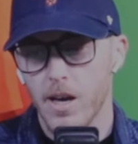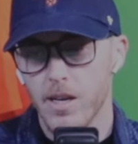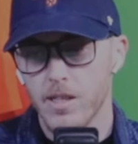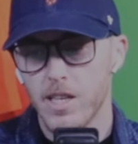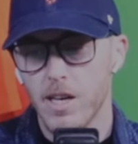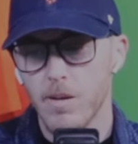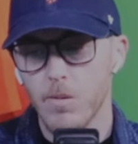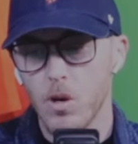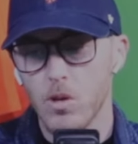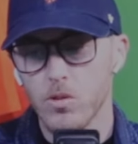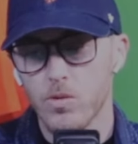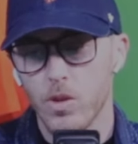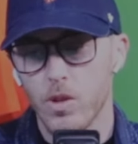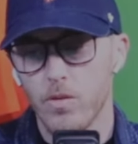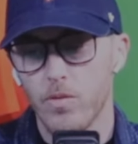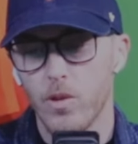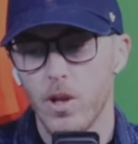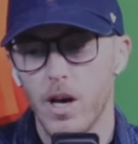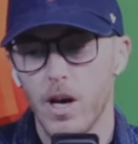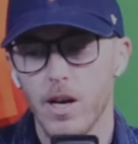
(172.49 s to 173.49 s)
Same goes for the
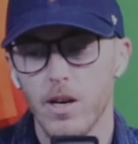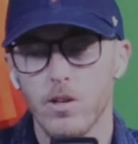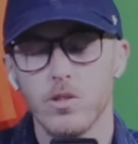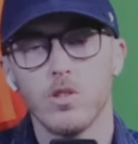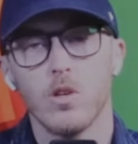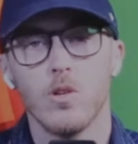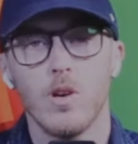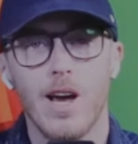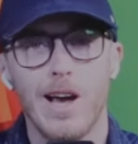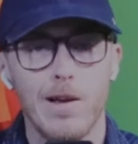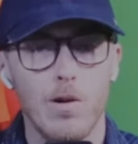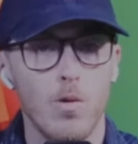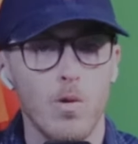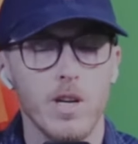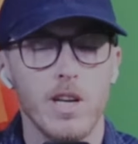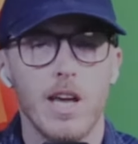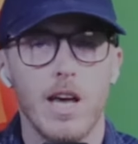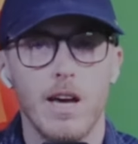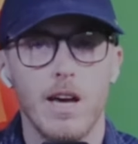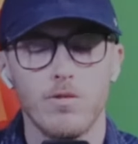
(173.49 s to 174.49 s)
Flyers. They're not
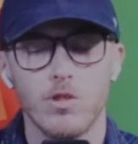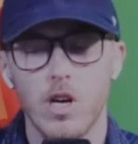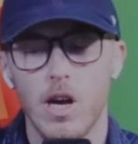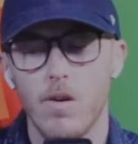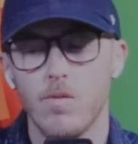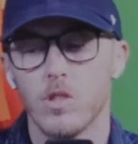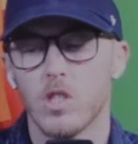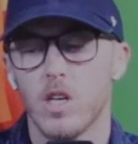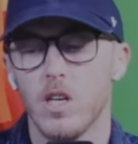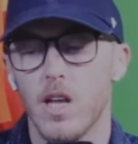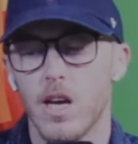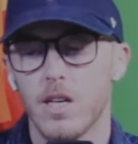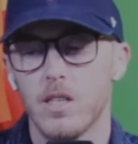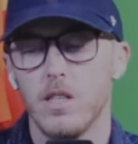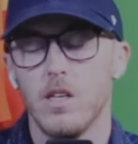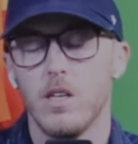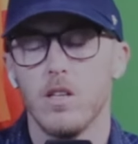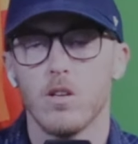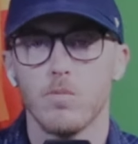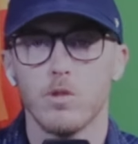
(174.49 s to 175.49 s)
going to have Travis
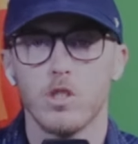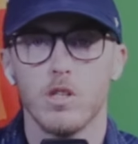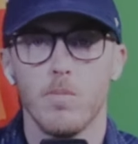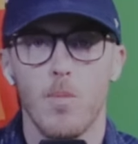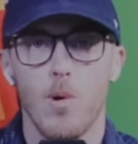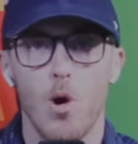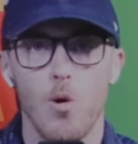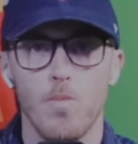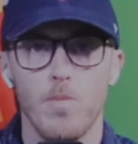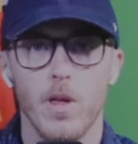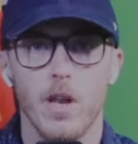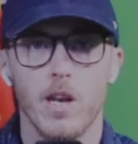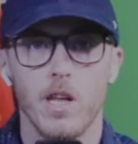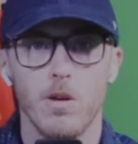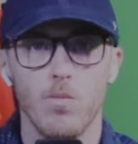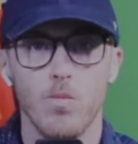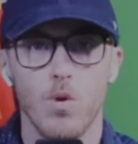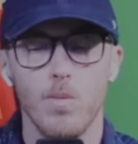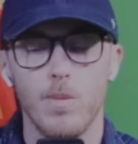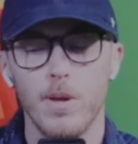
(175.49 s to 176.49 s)
Konechny. There was some hope that
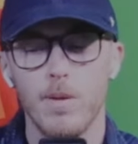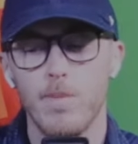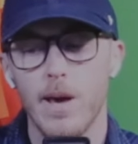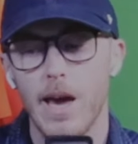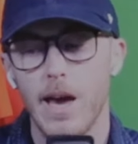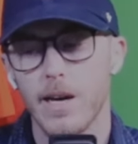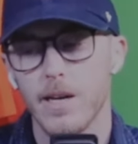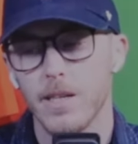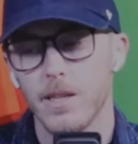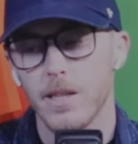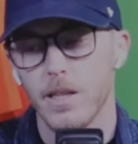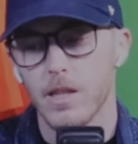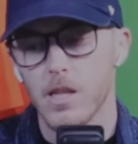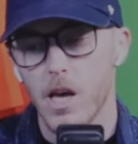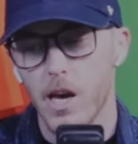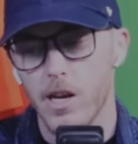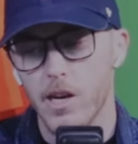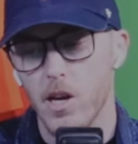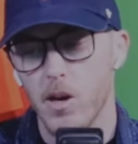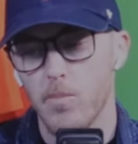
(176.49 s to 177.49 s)
he would be back in the
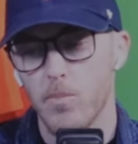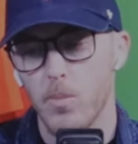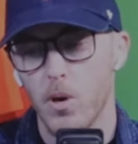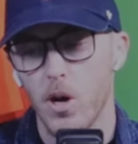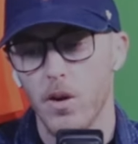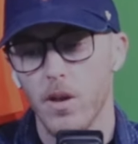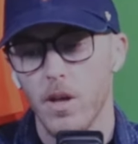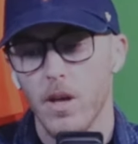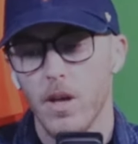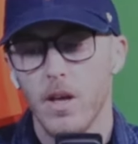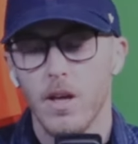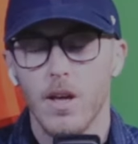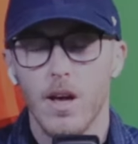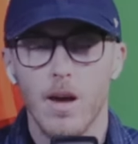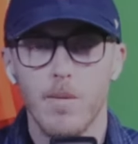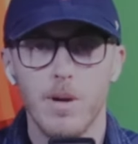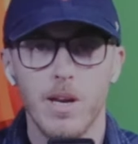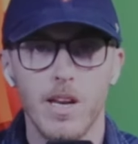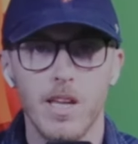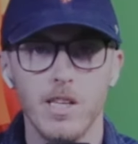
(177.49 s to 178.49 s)
lineup, but
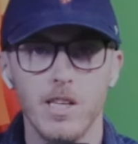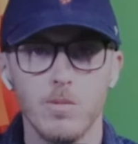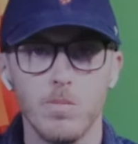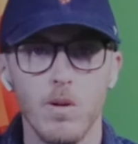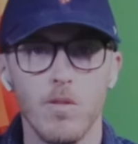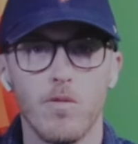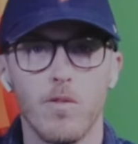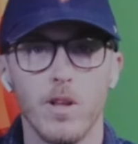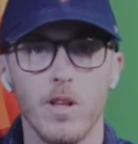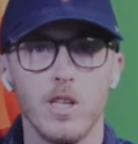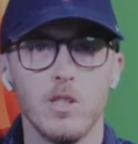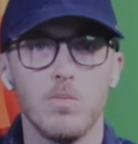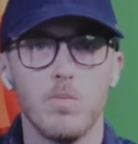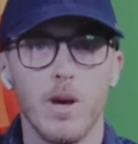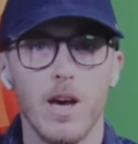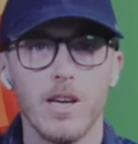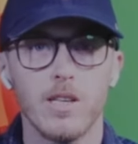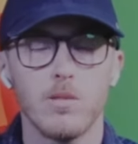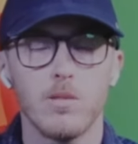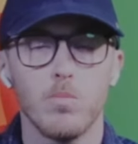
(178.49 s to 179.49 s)
I mean, he's been Philly's
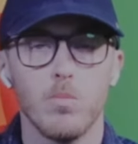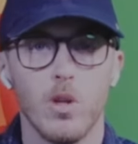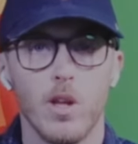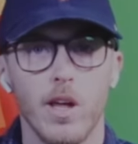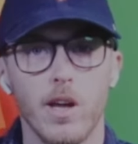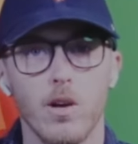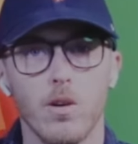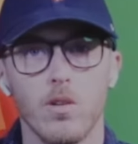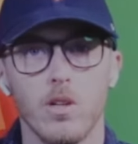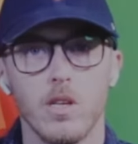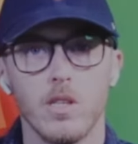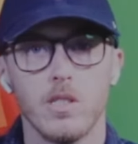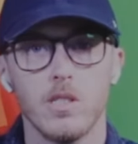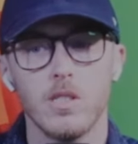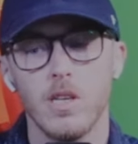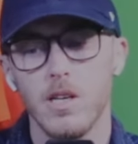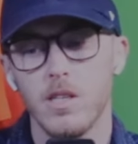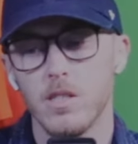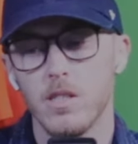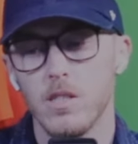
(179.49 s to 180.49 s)
best player this
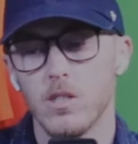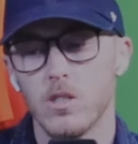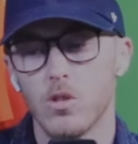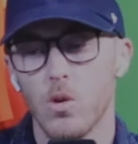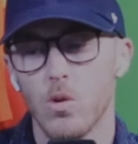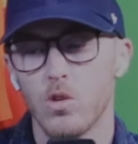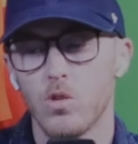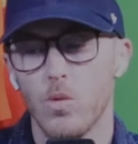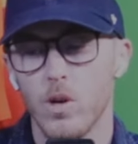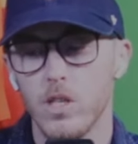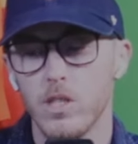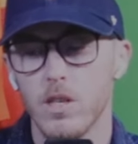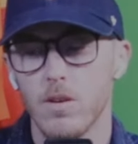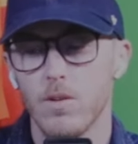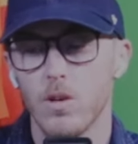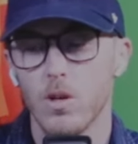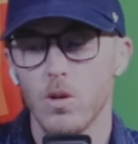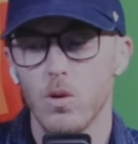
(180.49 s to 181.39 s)
season, scored 27